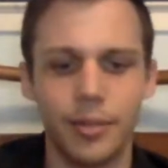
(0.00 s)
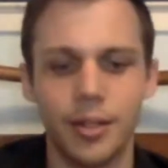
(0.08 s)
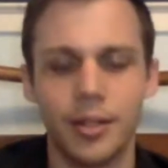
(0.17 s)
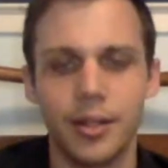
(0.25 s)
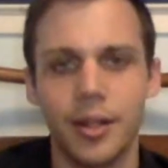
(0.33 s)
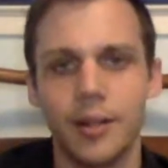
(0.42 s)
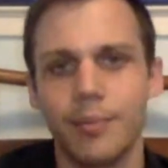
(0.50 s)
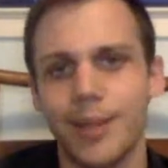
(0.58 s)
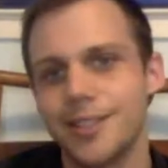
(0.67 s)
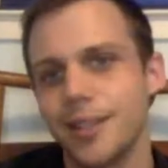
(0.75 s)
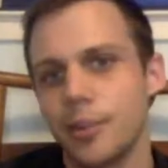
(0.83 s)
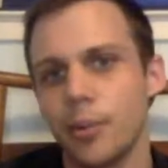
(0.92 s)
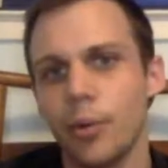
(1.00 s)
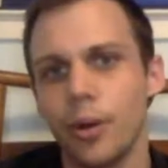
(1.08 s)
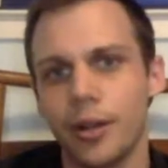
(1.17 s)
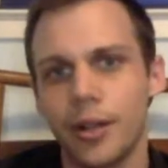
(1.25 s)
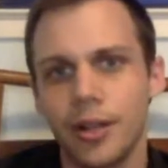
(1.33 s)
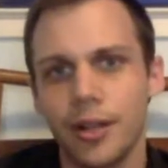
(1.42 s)
but my type of
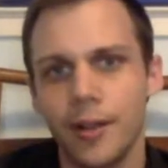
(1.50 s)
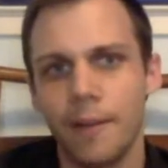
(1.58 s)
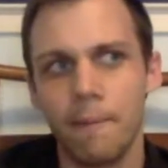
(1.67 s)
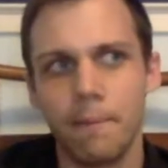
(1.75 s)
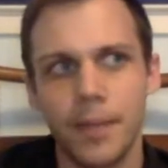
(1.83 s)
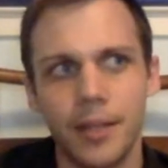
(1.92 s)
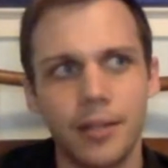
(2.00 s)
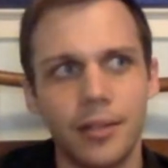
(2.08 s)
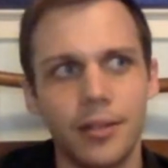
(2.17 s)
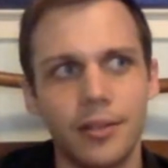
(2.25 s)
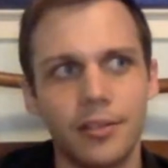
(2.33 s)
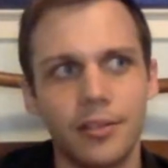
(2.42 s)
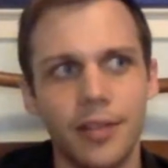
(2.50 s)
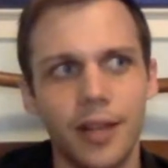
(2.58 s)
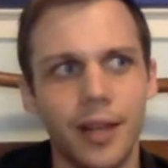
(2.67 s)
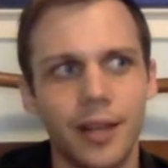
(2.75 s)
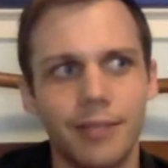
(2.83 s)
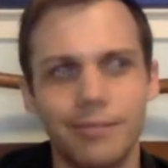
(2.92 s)
work is
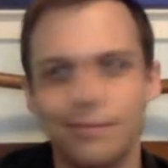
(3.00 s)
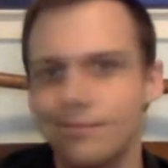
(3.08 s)
not